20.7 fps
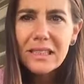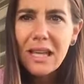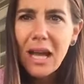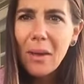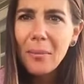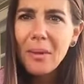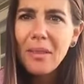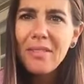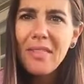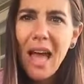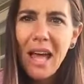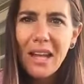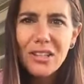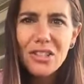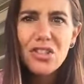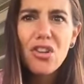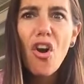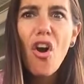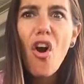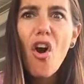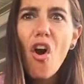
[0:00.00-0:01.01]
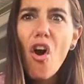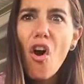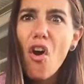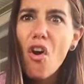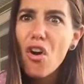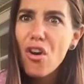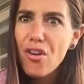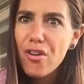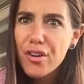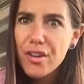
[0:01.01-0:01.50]
I mean, that is
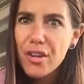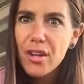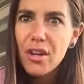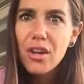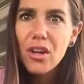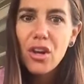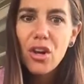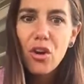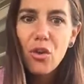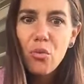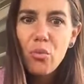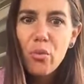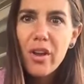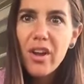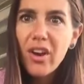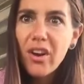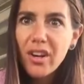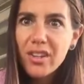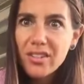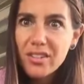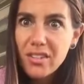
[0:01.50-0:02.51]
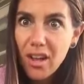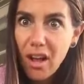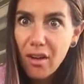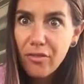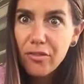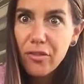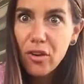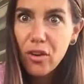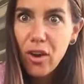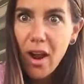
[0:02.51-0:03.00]
hard. We are a
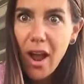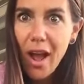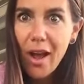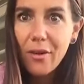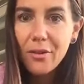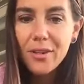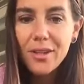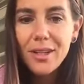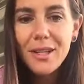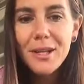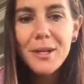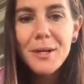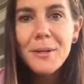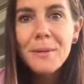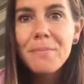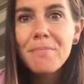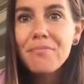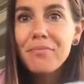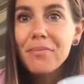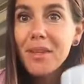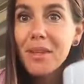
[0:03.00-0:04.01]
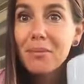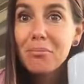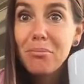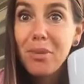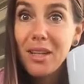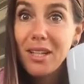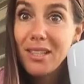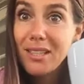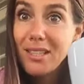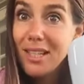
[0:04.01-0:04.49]
tough crowd,
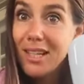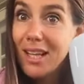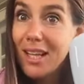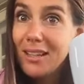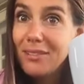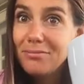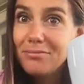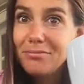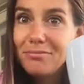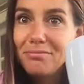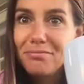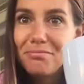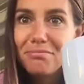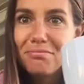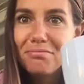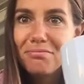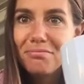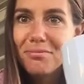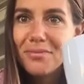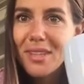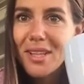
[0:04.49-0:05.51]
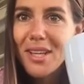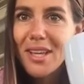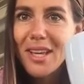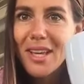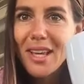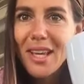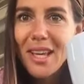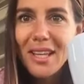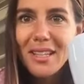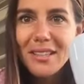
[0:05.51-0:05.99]
but he did it.
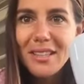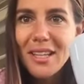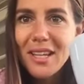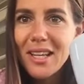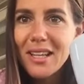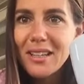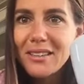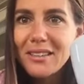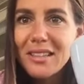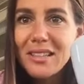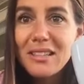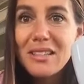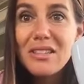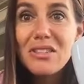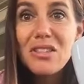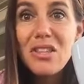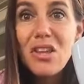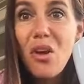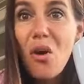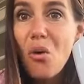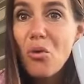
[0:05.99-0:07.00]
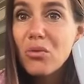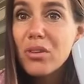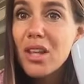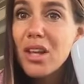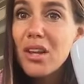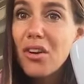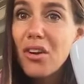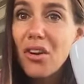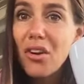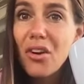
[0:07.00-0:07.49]
He did it. This is the only
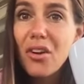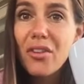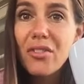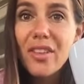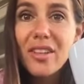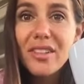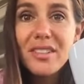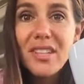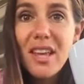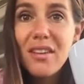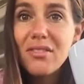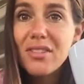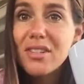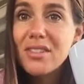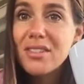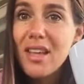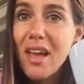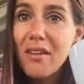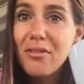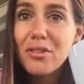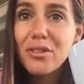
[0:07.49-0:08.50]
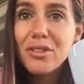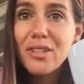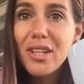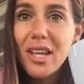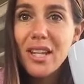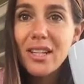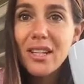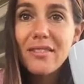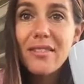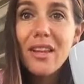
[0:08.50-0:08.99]
girl that David has ever
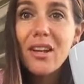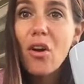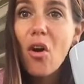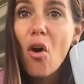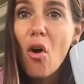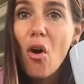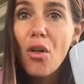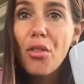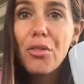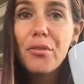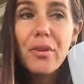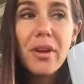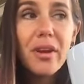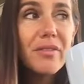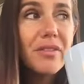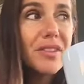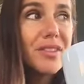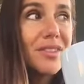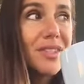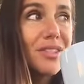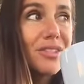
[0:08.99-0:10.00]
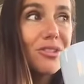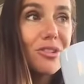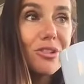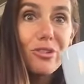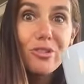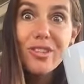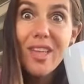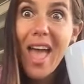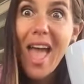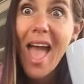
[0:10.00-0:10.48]
dated that all three of his
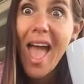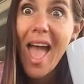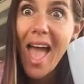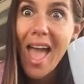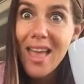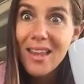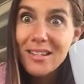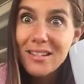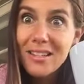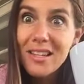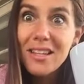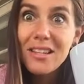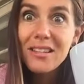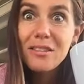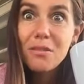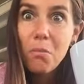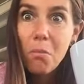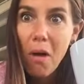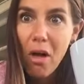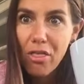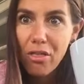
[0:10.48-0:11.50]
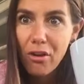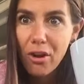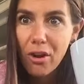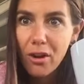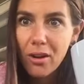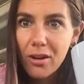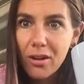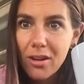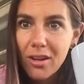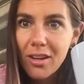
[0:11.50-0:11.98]
sisters and his mother
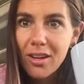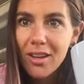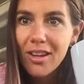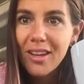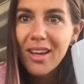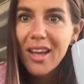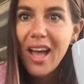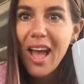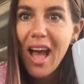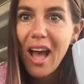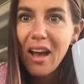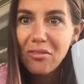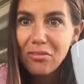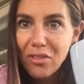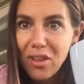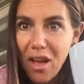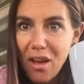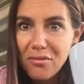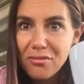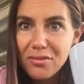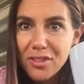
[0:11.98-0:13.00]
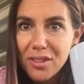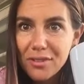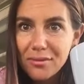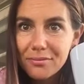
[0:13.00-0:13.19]
have loved.